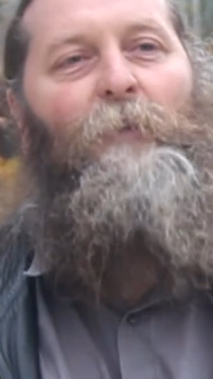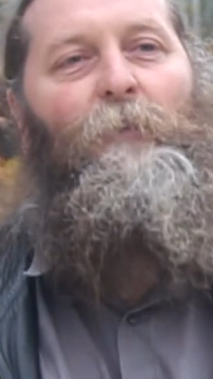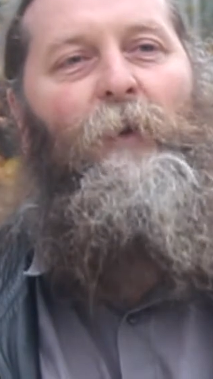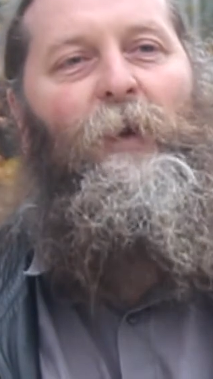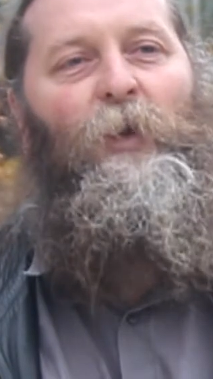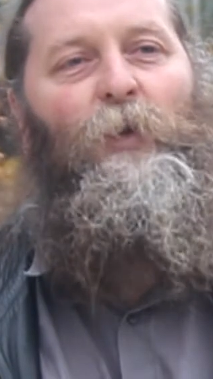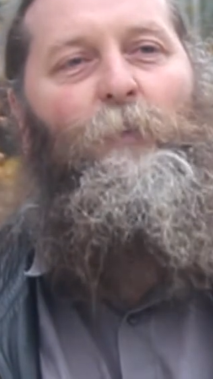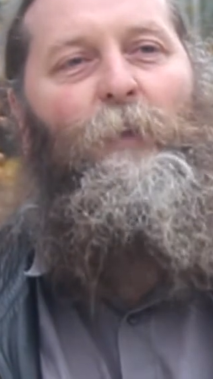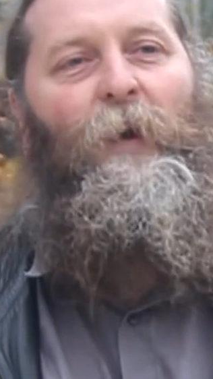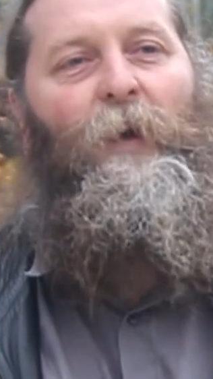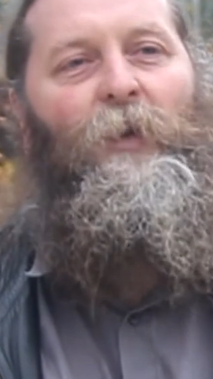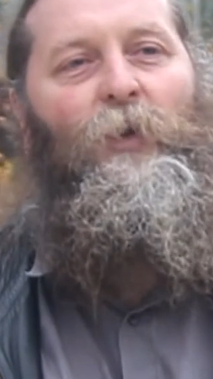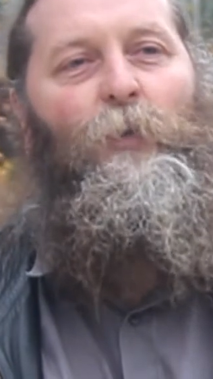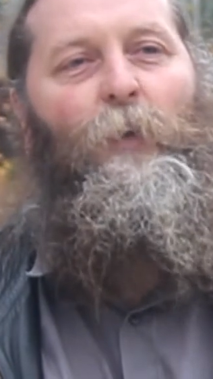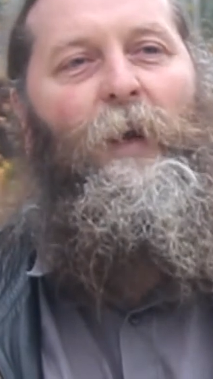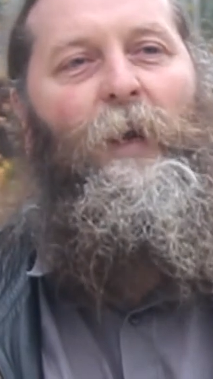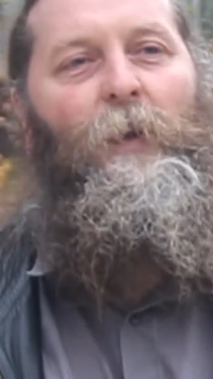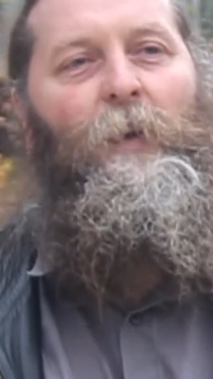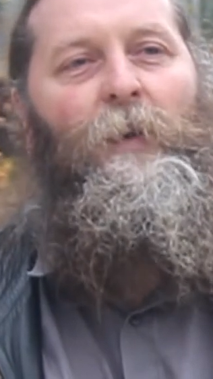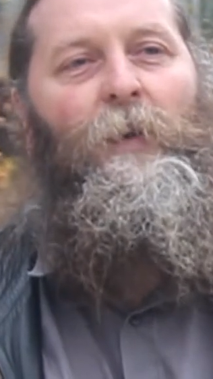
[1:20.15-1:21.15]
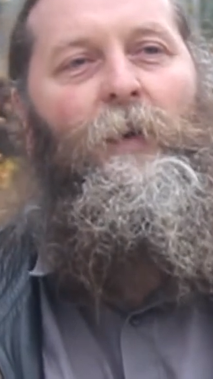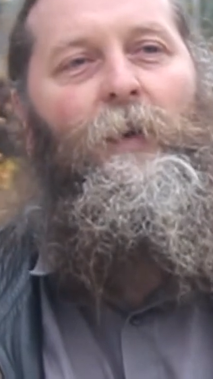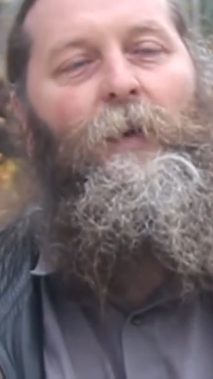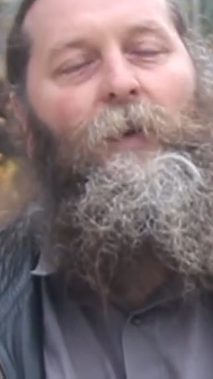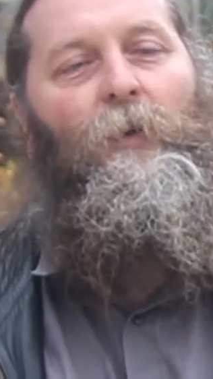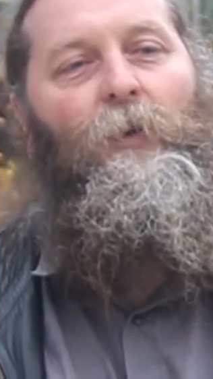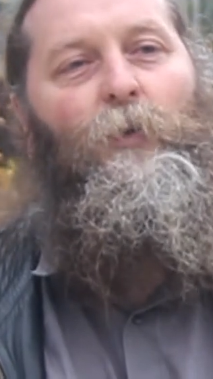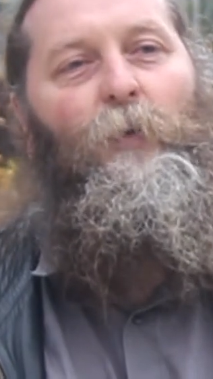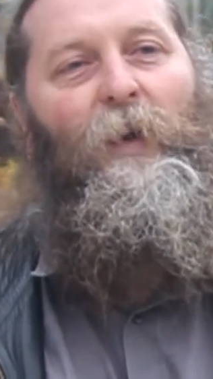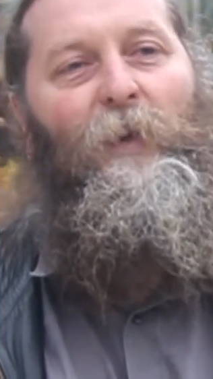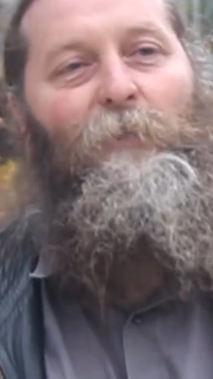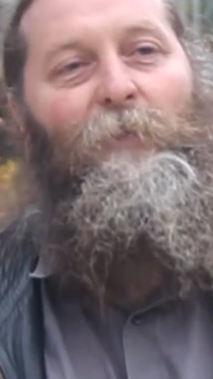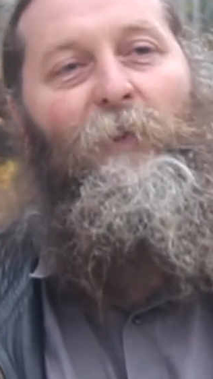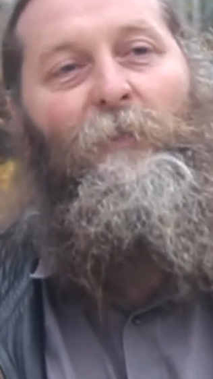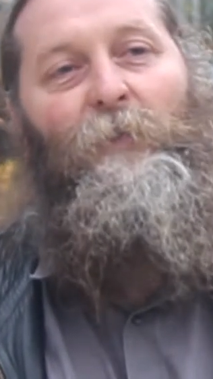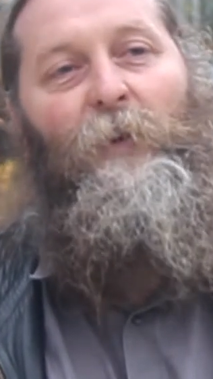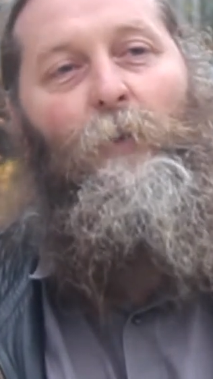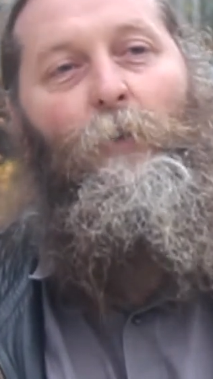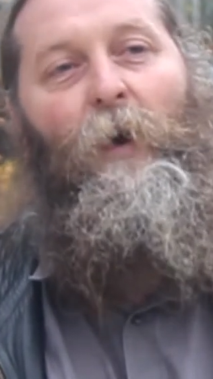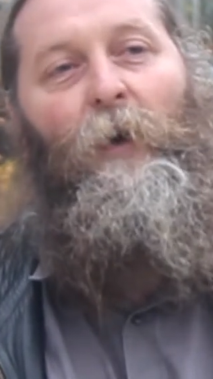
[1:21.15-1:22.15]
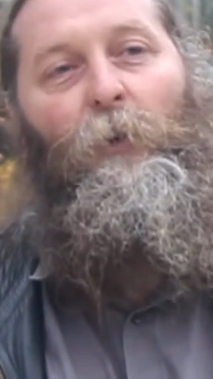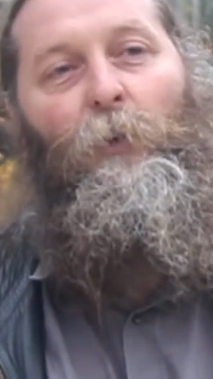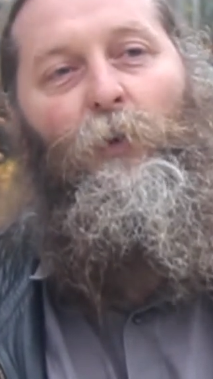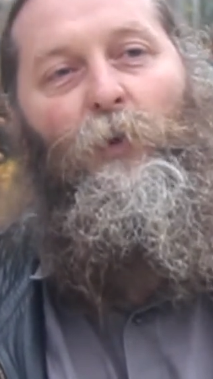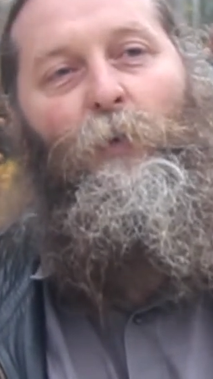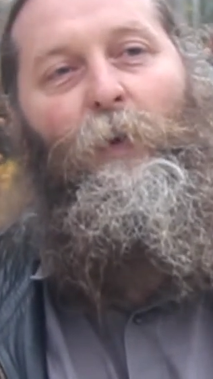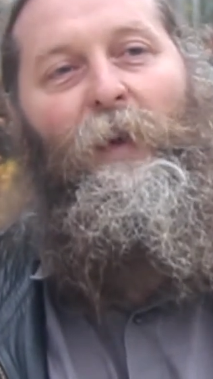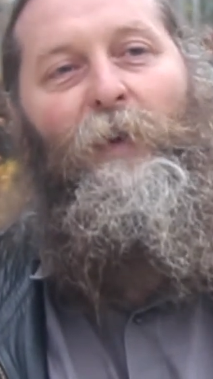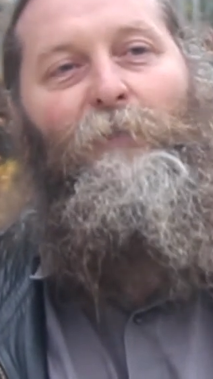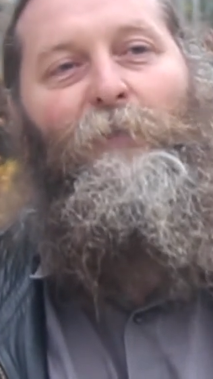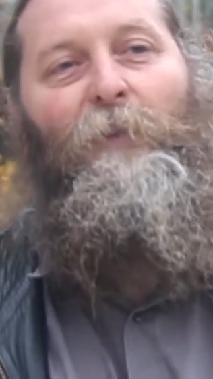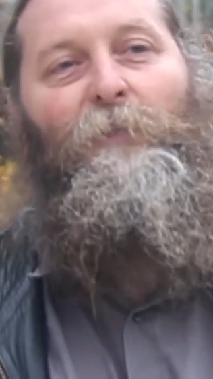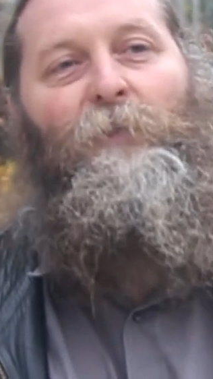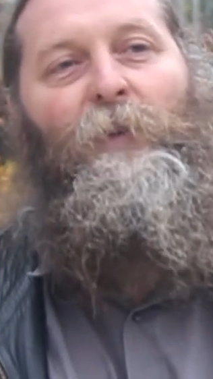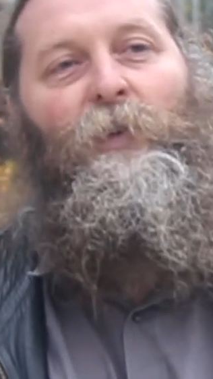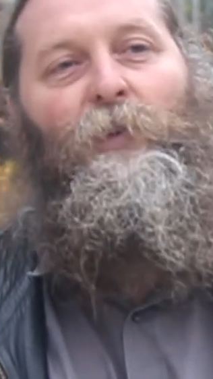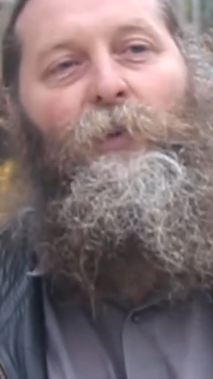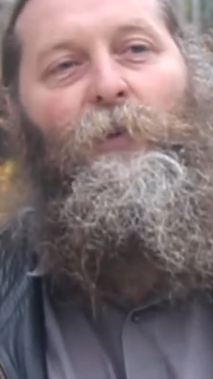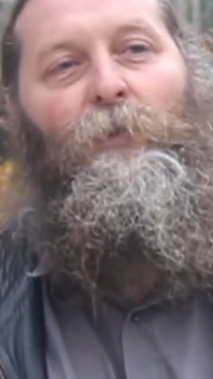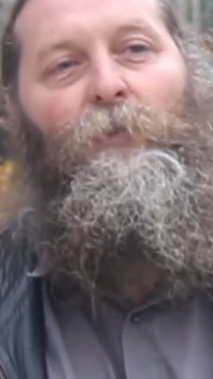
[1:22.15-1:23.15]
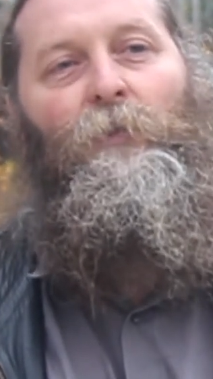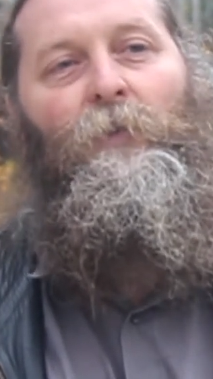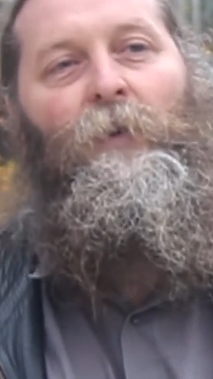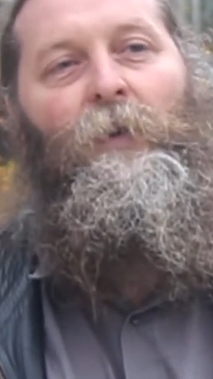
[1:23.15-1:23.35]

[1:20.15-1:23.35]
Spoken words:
reached by 2051 or 2052.